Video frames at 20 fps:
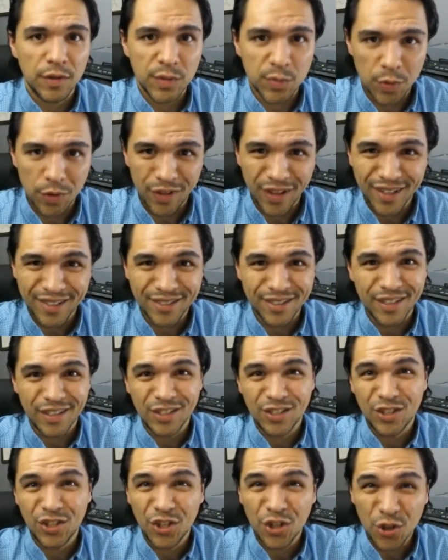We're less than
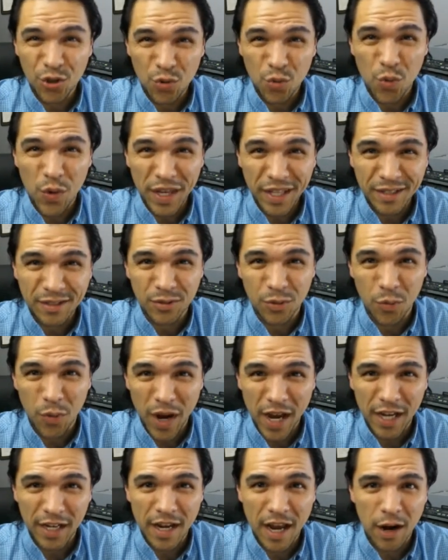2 weeks
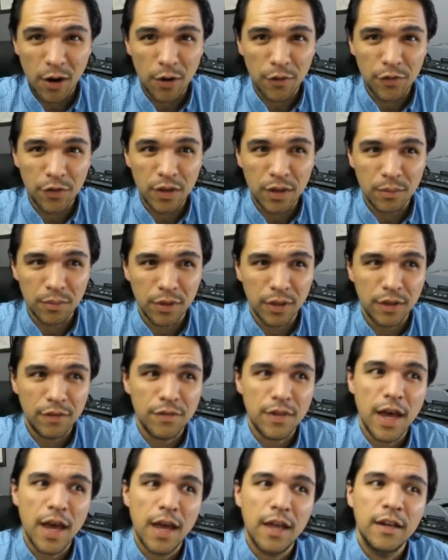away now, if you can believe
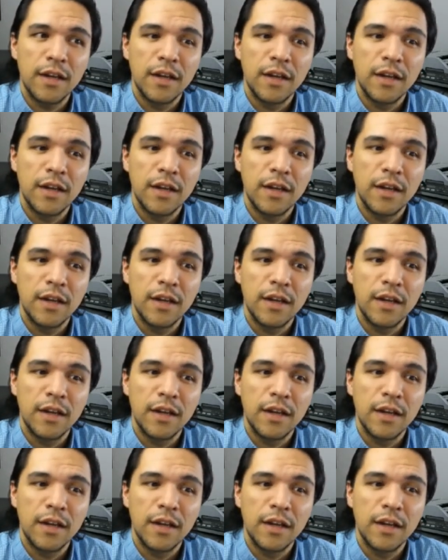that,